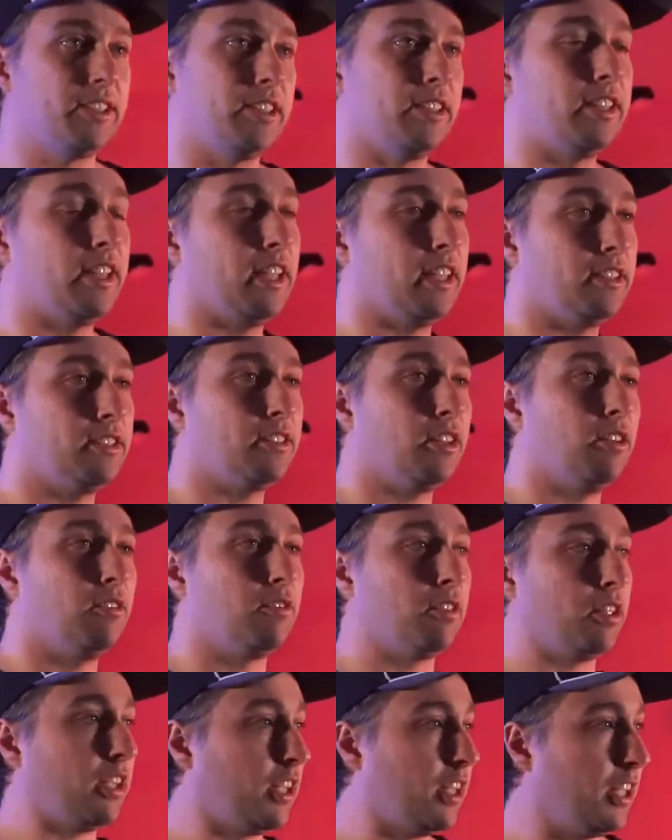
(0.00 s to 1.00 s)
and things
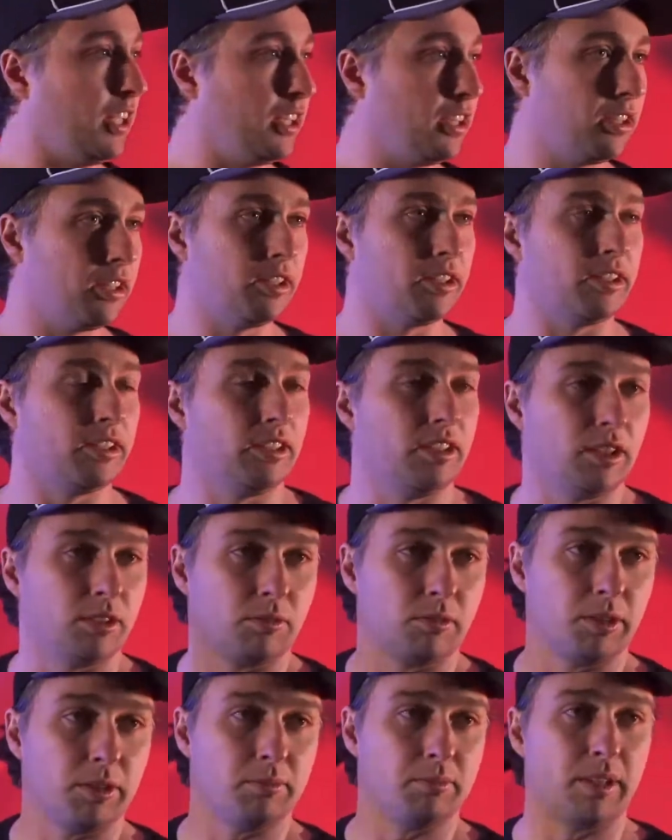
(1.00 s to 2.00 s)
over here
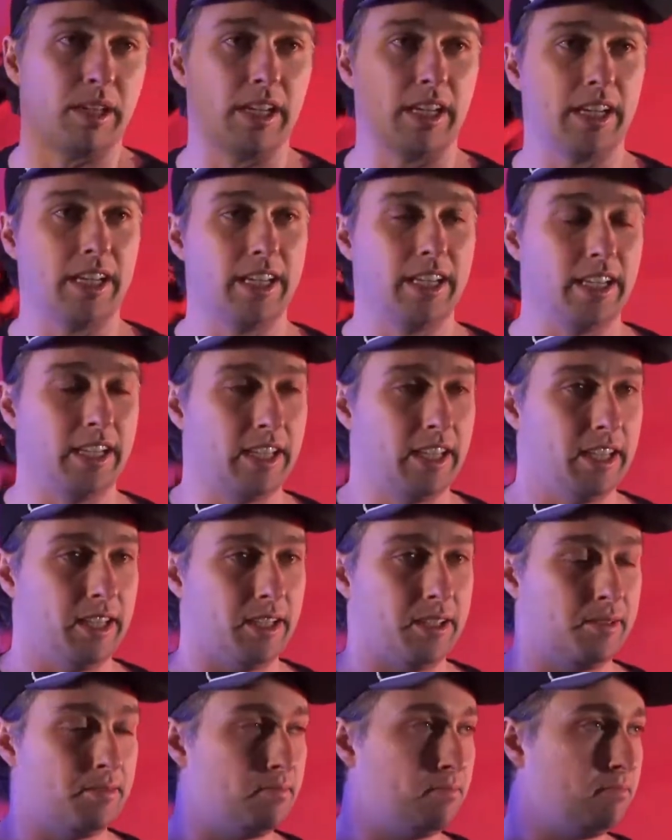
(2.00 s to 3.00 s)
along with my
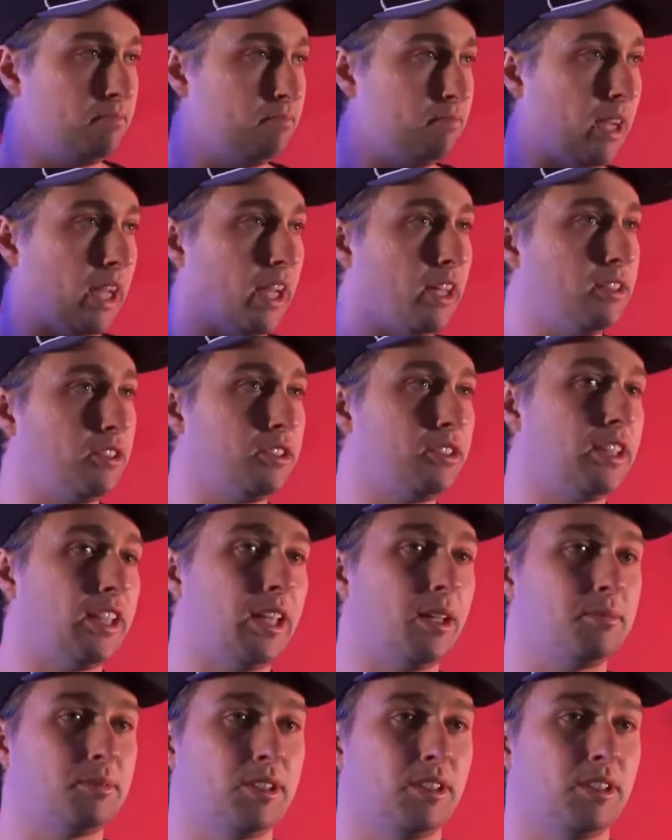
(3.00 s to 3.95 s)
my other setup.